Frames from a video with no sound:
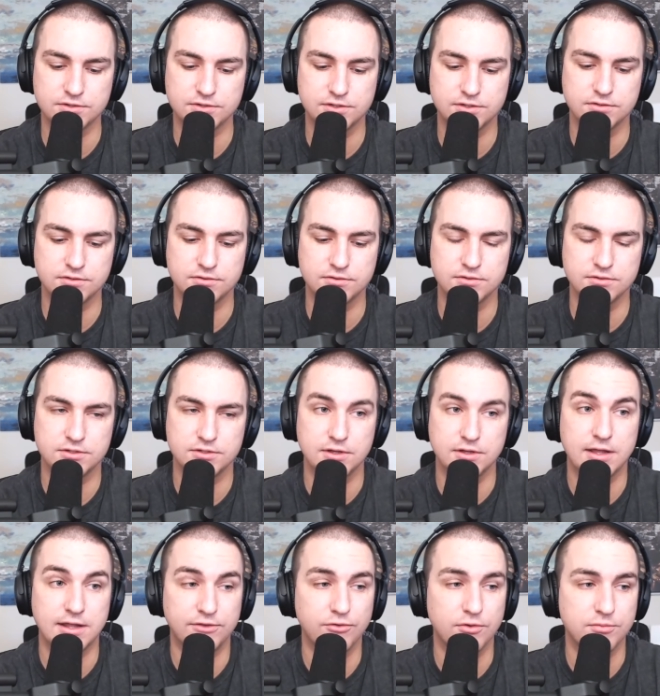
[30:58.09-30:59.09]
used.
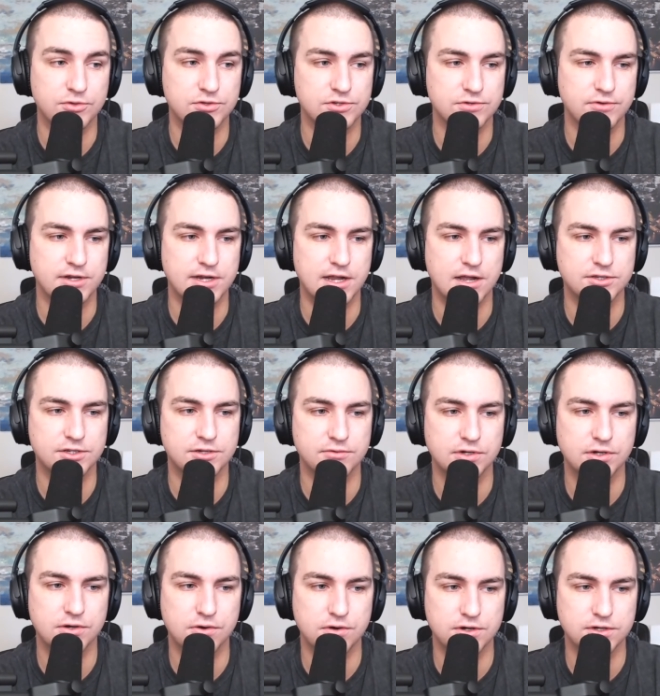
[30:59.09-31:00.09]
That's what I'm using right now to
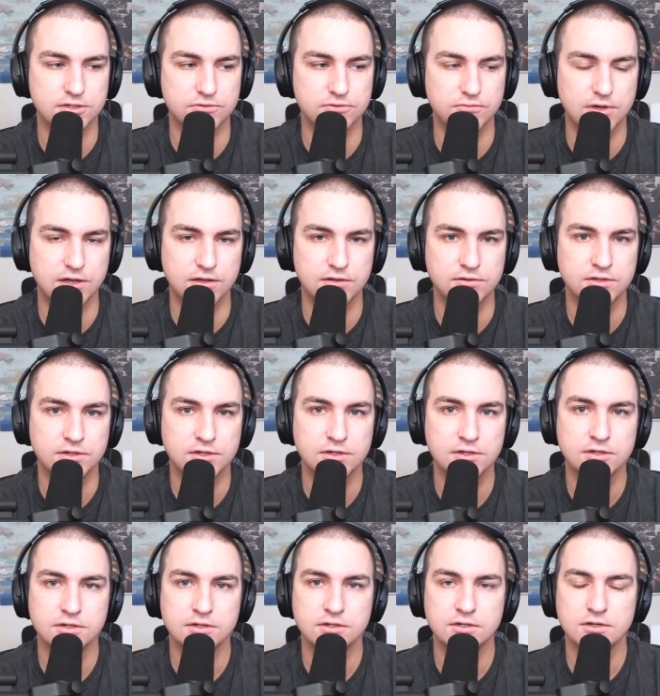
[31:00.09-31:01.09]
record as well.
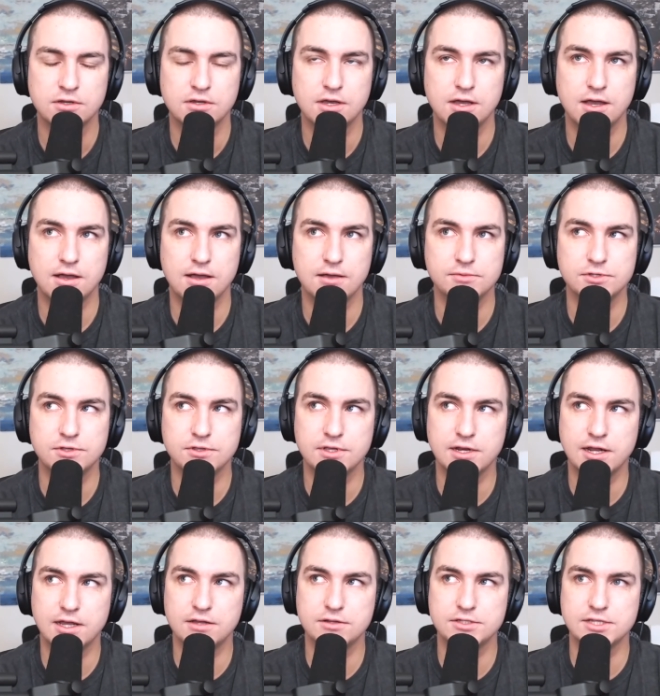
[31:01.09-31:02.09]
So then
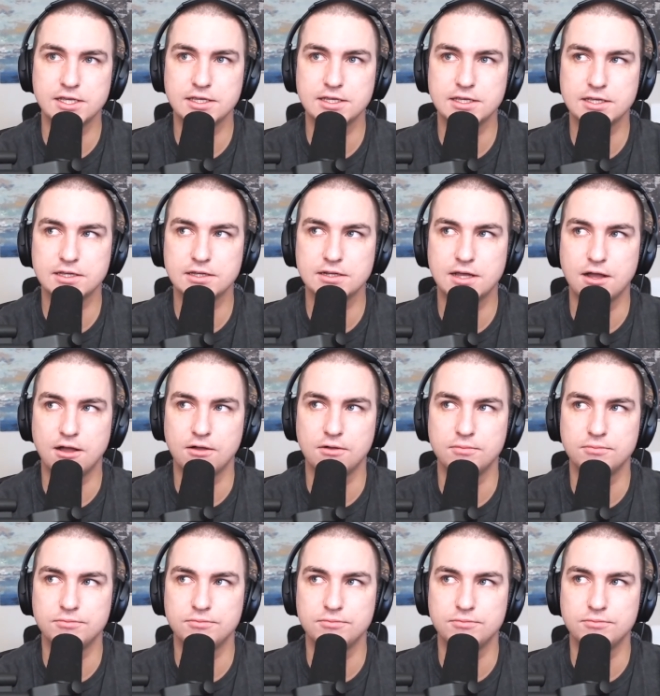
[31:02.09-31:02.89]
I'll take it, I'll